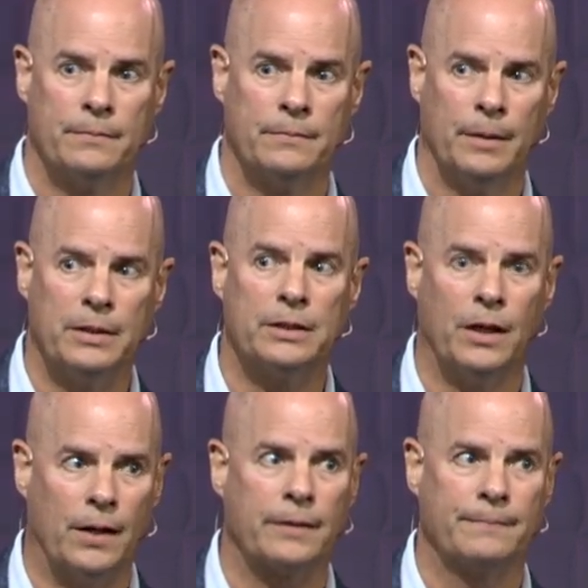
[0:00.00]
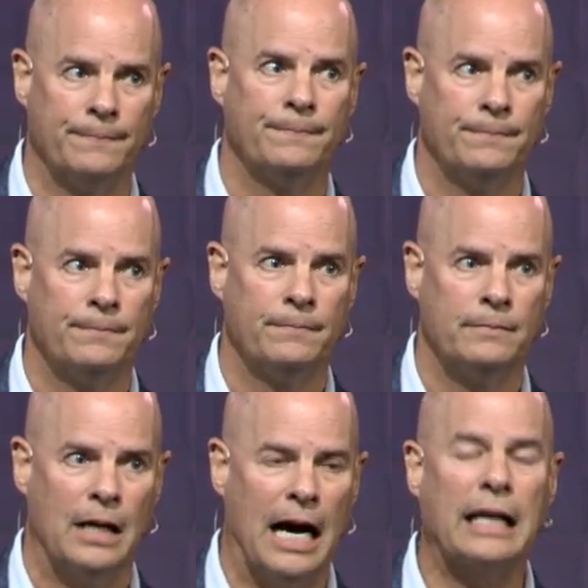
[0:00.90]
I'm going to talk.
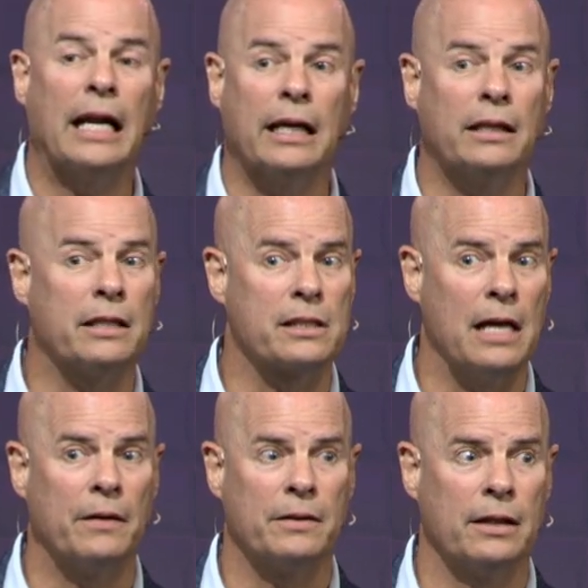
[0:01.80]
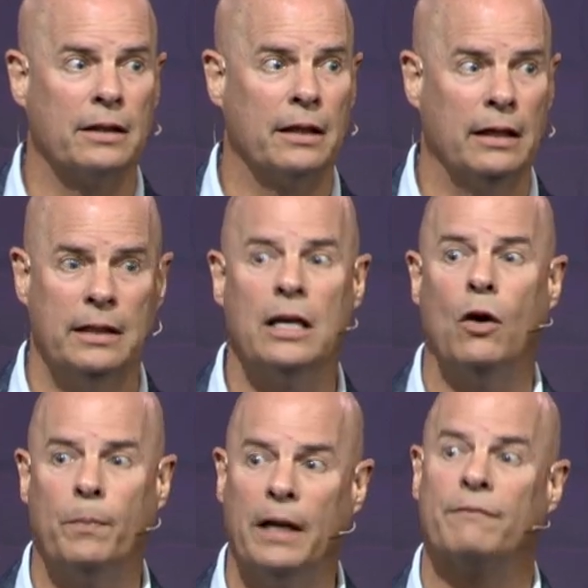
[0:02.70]
I got to get this out in, in the
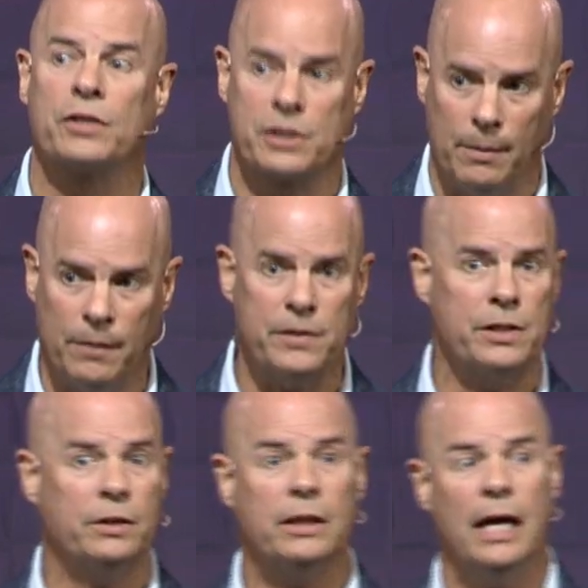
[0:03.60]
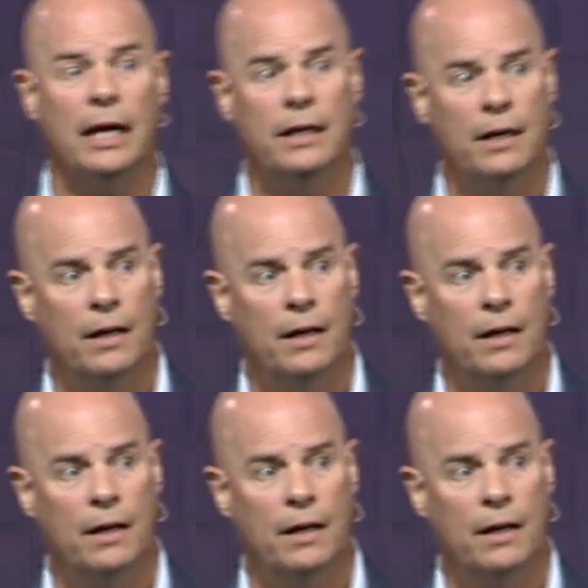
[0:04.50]
open. And for some of us here today,